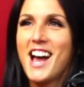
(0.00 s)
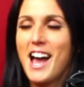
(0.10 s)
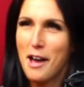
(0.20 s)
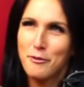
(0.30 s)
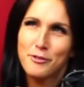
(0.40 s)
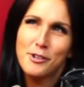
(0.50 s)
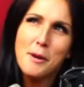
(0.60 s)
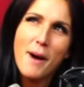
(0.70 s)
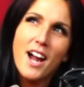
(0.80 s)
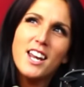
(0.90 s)

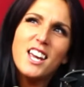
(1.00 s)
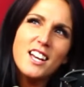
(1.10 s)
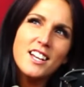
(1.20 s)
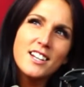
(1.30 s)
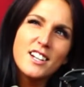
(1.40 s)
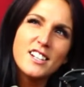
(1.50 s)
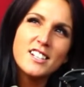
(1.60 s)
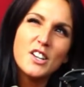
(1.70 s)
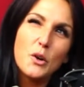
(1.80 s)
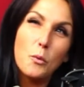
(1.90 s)
Everybody
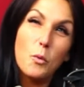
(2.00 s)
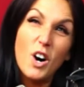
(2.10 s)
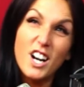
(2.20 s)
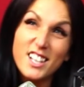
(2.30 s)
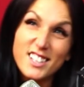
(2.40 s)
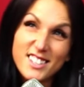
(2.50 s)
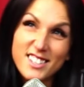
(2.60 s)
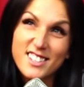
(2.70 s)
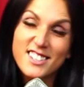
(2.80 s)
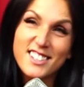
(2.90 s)

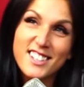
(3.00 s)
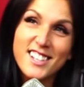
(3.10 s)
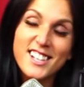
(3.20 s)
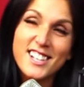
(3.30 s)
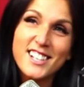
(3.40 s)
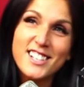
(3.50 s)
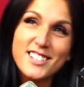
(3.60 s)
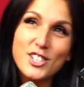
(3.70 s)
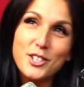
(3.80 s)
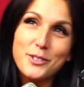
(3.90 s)
wants
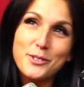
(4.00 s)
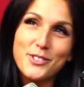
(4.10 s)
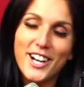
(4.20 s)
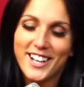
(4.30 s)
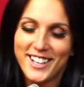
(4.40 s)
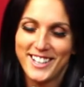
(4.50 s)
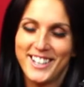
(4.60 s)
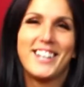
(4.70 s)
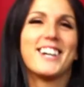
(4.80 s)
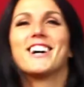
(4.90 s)
to.
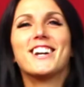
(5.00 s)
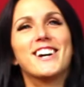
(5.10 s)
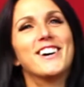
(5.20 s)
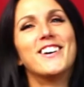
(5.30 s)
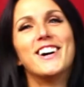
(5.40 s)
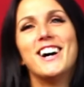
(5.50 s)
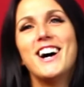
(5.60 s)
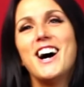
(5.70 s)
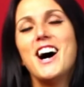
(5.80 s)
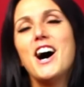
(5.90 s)
Yeah, no.
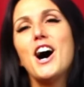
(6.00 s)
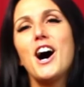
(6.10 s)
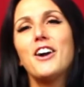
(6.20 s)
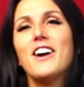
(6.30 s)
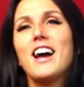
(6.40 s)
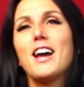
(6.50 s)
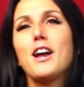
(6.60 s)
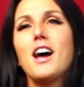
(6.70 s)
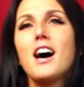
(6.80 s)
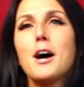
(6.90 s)
All right.
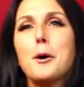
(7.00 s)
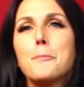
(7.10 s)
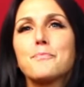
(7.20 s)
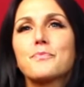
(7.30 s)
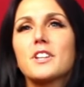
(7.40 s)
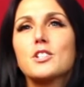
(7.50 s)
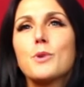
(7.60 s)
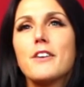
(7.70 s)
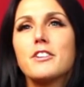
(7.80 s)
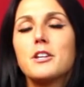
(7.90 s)
Do we
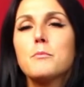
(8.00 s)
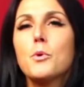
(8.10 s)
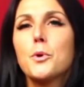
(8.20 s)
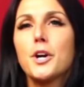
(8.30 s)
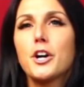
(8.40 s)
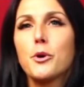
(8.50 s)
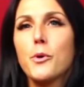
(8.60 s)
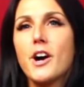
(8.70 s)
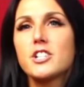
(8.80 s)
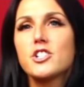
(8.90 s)
have any more
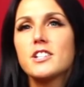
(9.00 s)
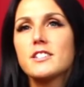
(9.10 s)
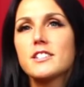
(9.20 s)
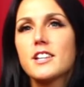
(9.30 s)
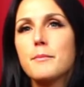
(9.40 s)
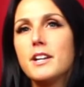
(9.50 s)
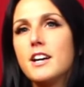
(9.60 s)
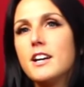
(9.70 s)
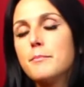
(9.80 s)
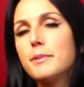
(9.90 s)
questions coming
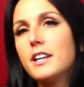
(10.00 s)
up again?